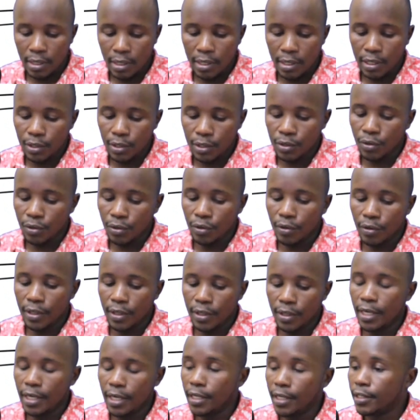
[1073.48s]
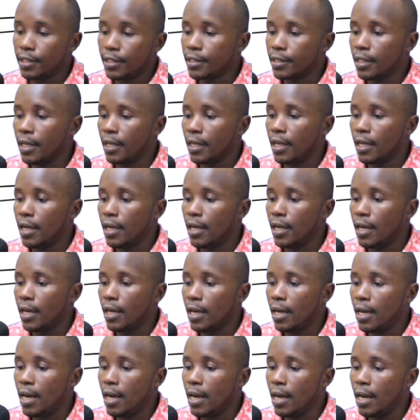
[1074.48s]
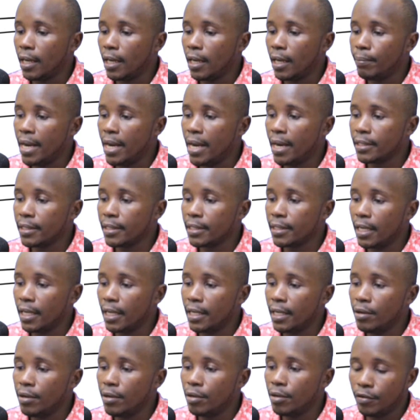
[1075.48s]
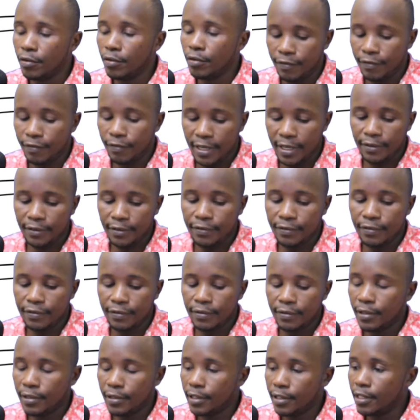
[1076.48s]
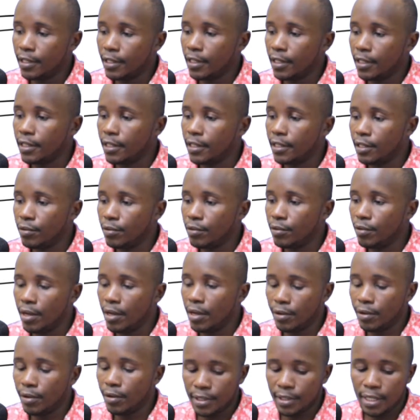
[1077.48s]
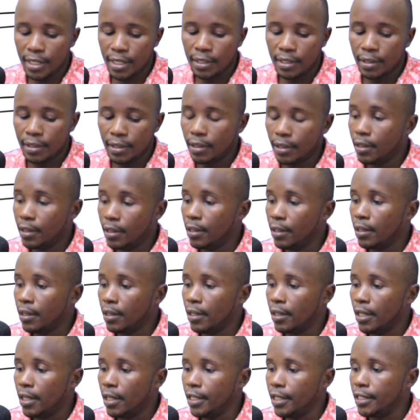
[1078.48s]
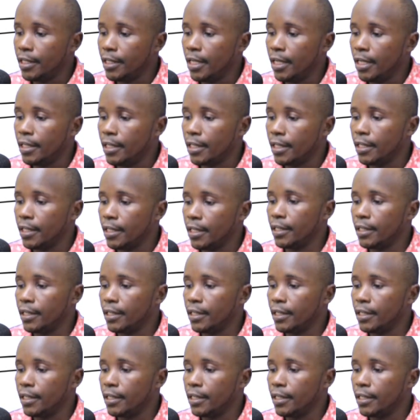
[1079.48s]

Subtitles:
So there is a balance carried down of 562,800.